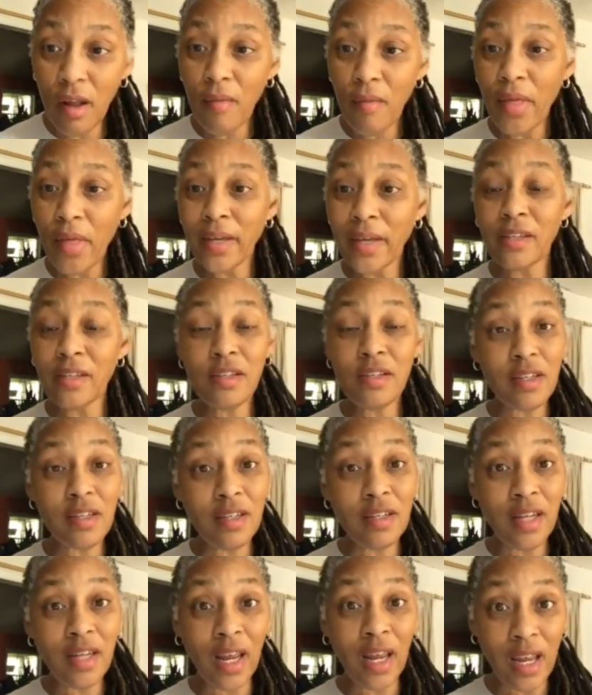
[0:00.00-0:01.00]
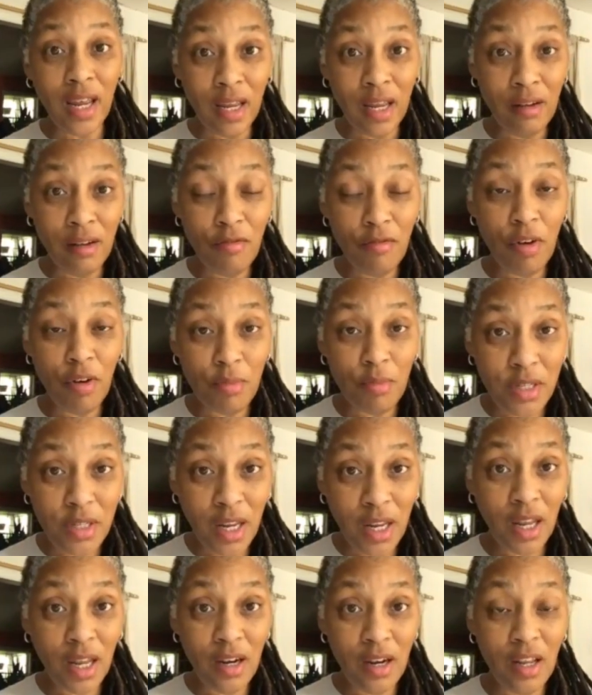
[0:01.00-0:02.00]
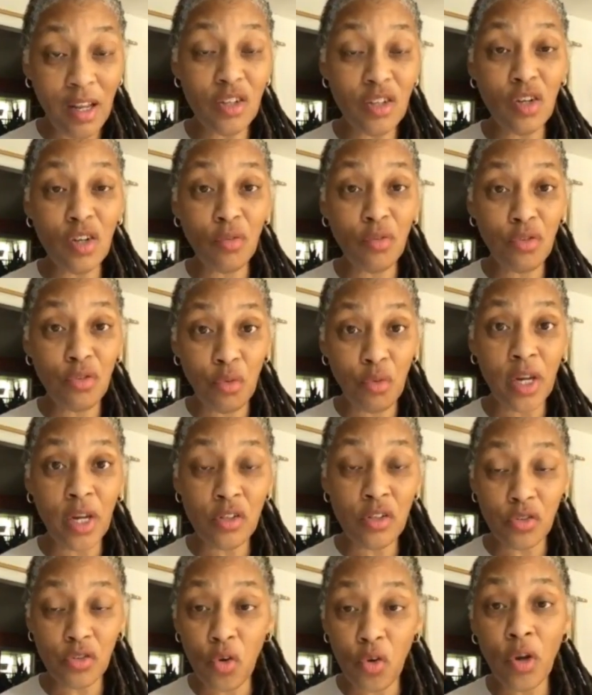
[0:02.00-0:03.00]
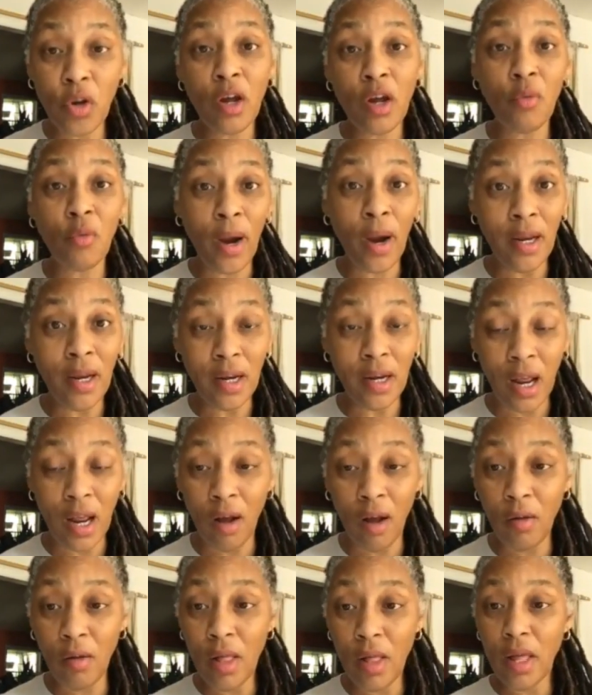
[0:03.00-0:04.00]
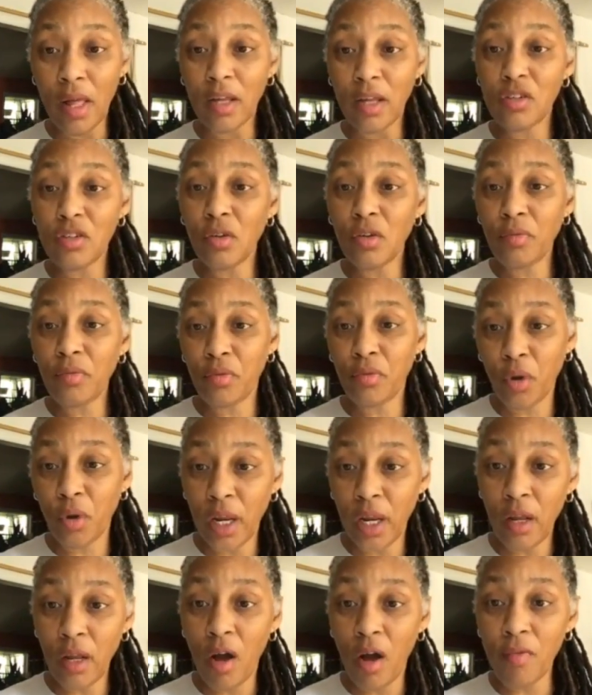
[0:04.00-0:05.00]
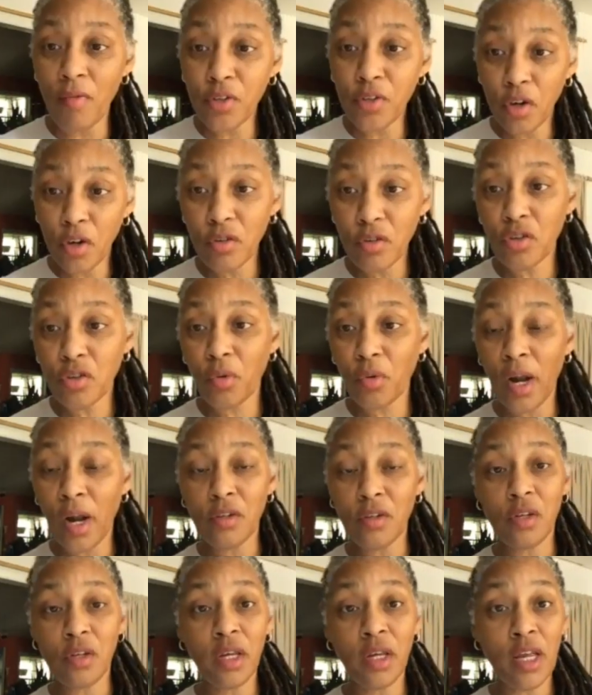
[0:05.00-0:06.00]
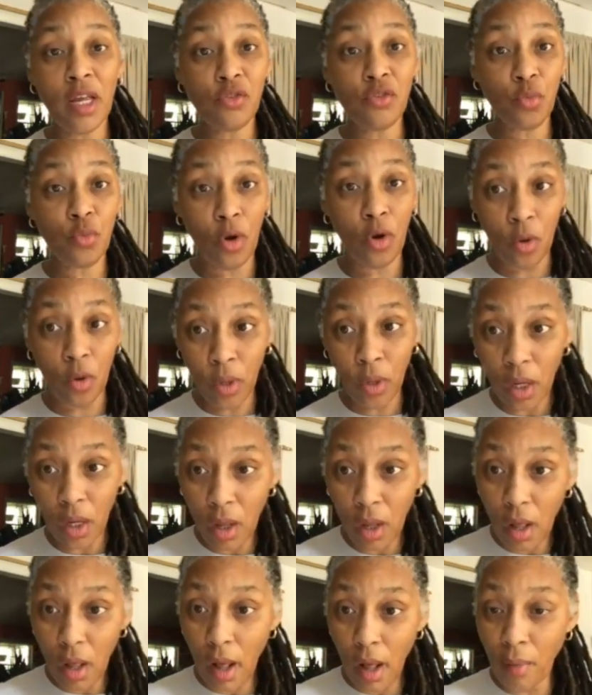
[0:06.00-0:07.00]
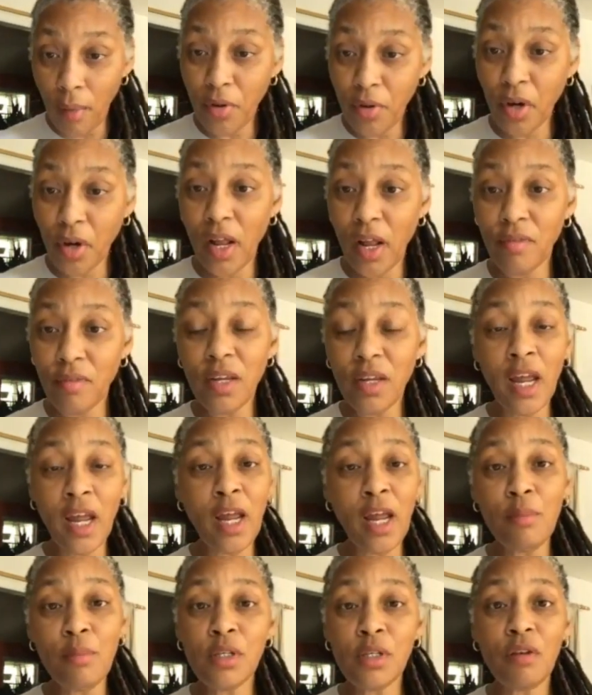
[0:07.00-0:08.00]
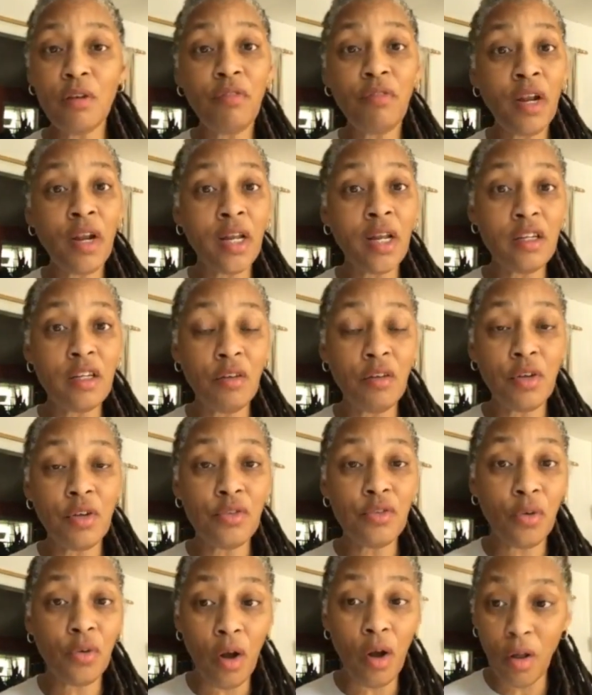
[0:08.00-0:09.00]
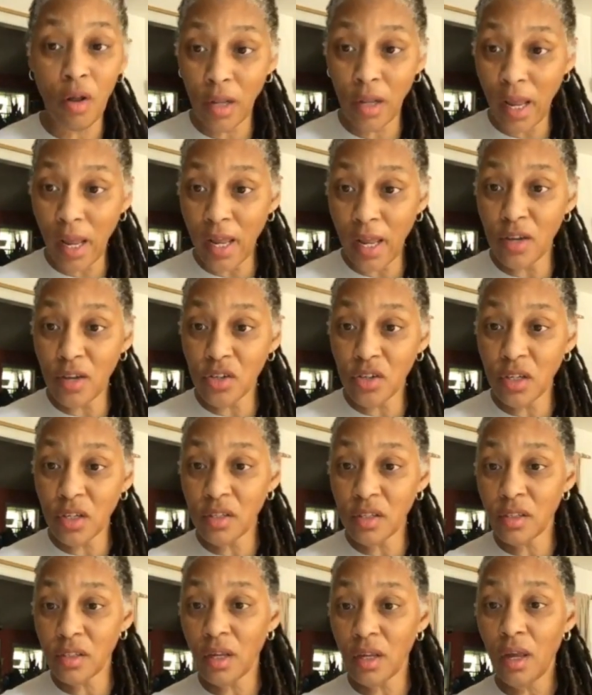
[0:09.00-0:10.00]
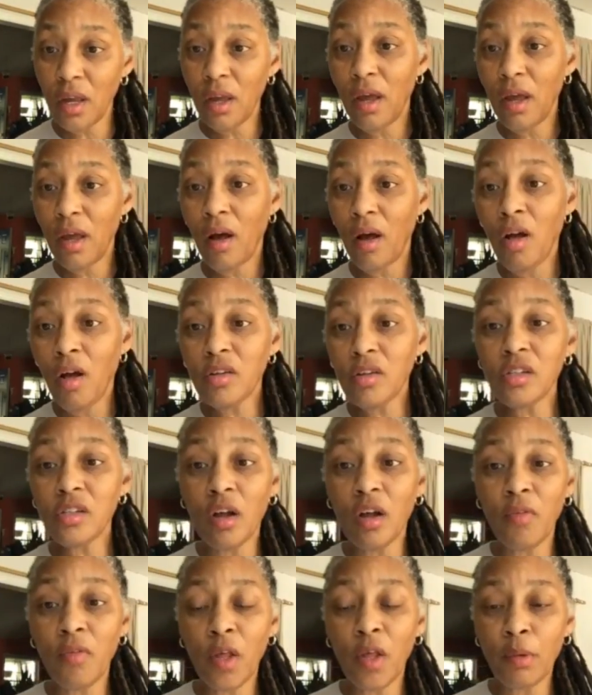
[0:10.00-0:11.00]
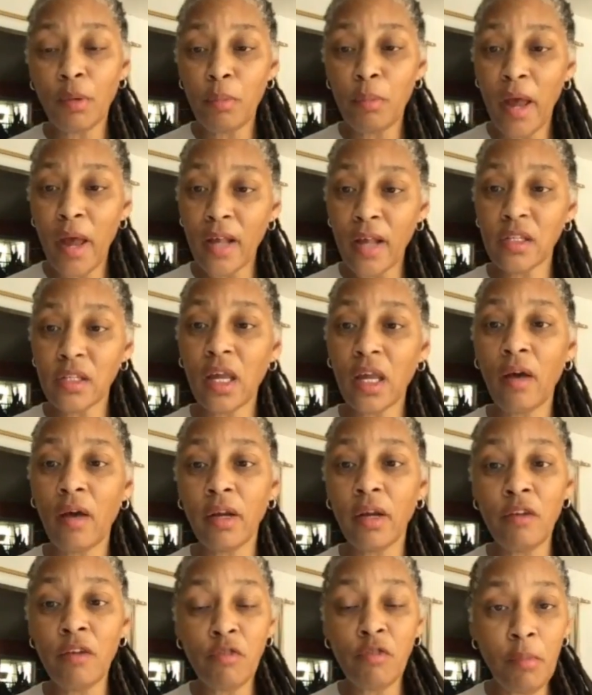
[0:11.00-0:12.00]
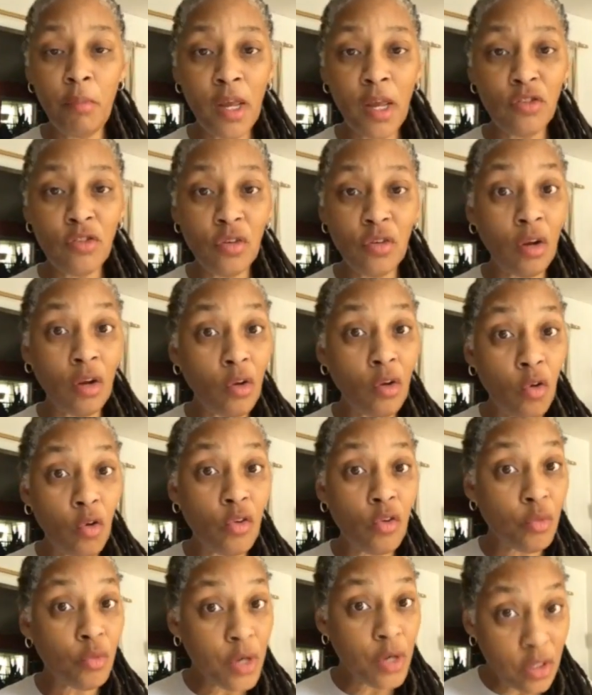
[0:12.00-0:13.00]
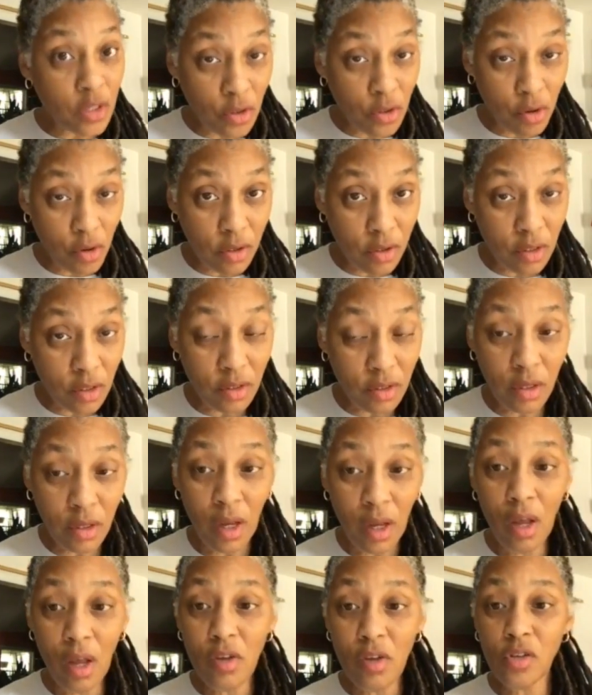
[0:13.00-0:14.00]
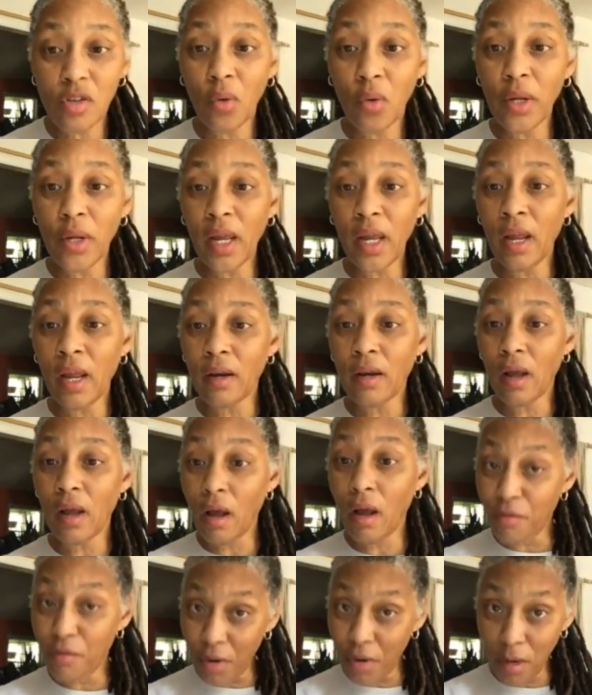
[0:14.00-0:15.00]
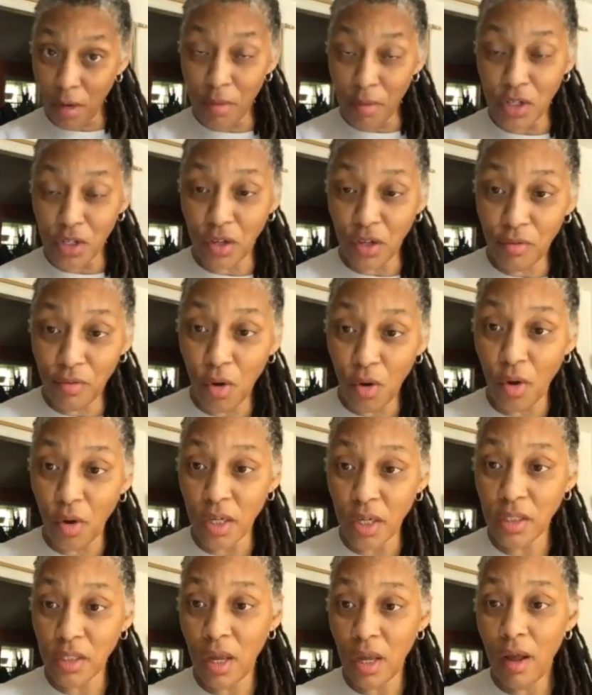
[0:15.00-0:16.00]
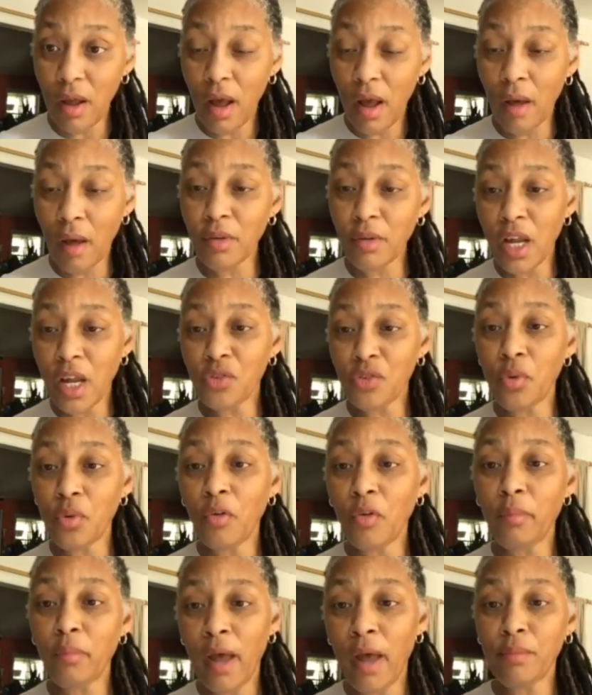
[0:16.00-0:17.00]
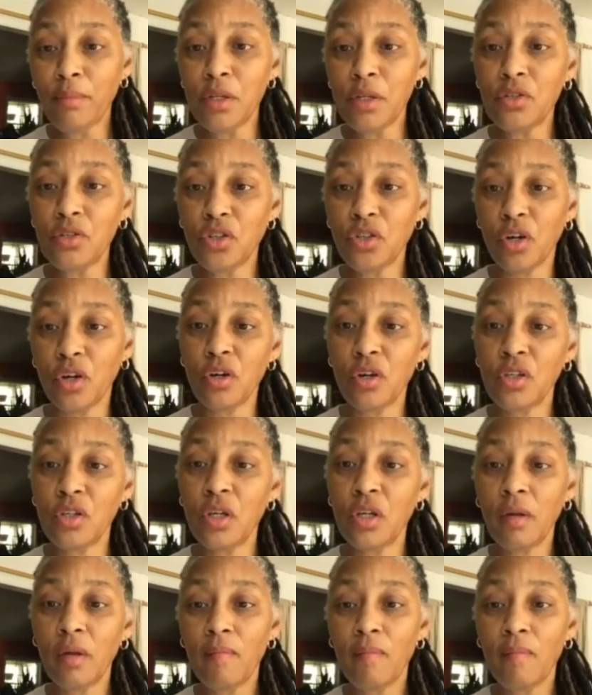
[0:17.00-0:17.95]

That is today from 10 until 3. So it's going on right now until 3 on the church grounds on Guest Road. They're going to have games and fun activities for all ages. Also, they'll be passing out information on local resources. So again, free admission, of course. Guest Road Baptist Church.